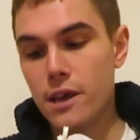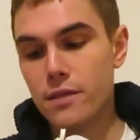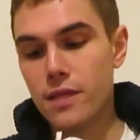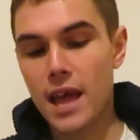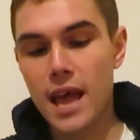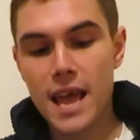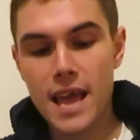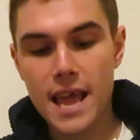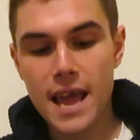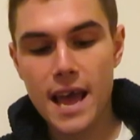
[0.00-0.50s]

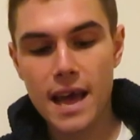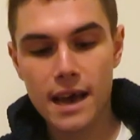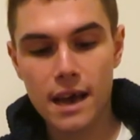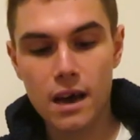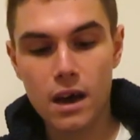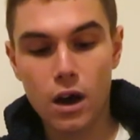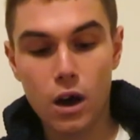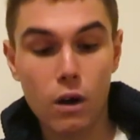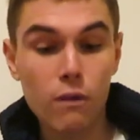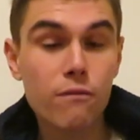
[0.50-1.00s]
They
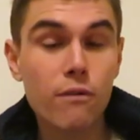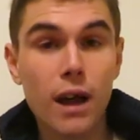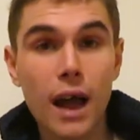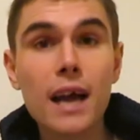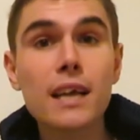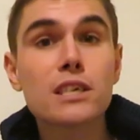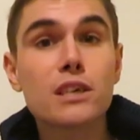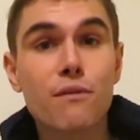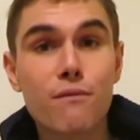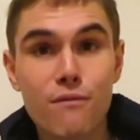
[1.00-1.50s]
are
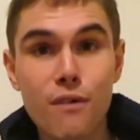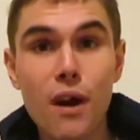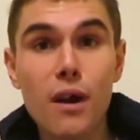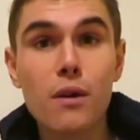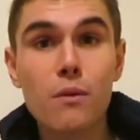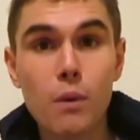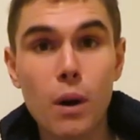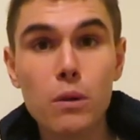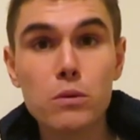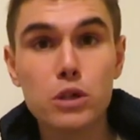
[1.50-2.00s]
actually
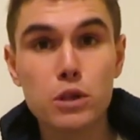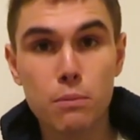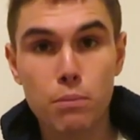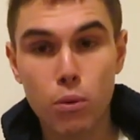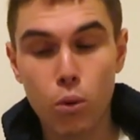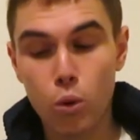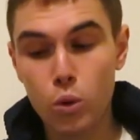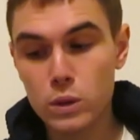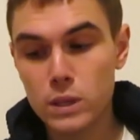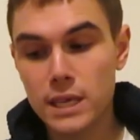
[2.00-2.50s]
very well
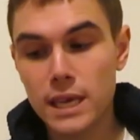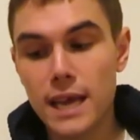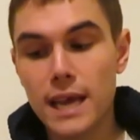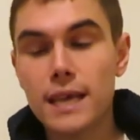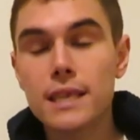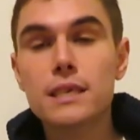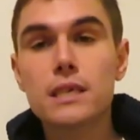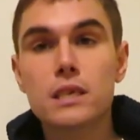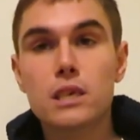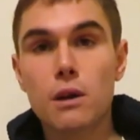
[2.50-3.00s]

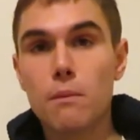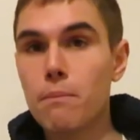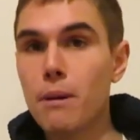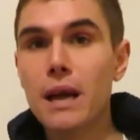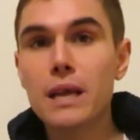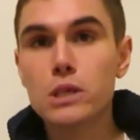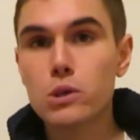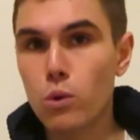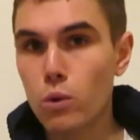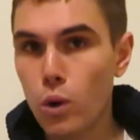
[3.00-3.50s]
supported
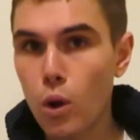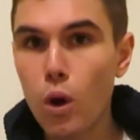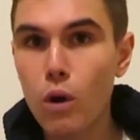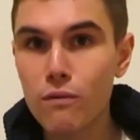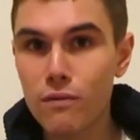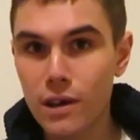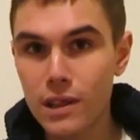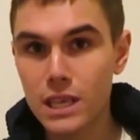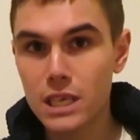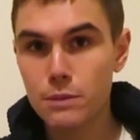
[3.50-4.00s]
compared to a
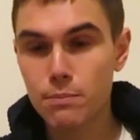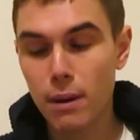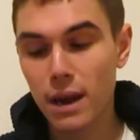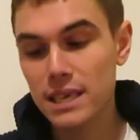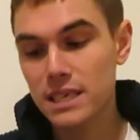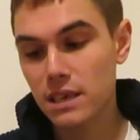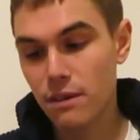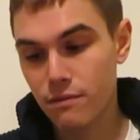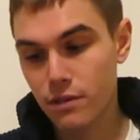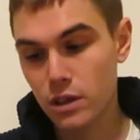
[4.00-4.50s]
lot of other
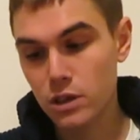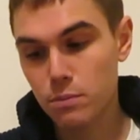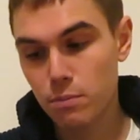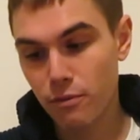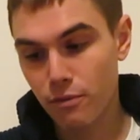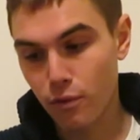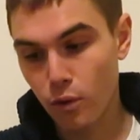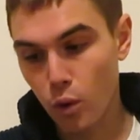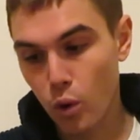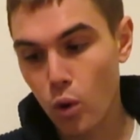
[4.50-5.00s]
spikes I've
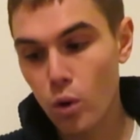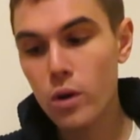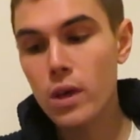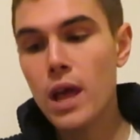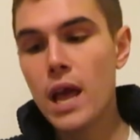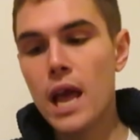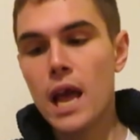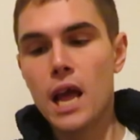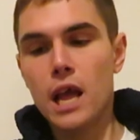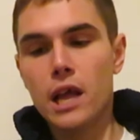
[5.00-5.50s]
used
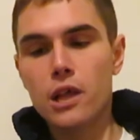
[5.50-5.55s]
before.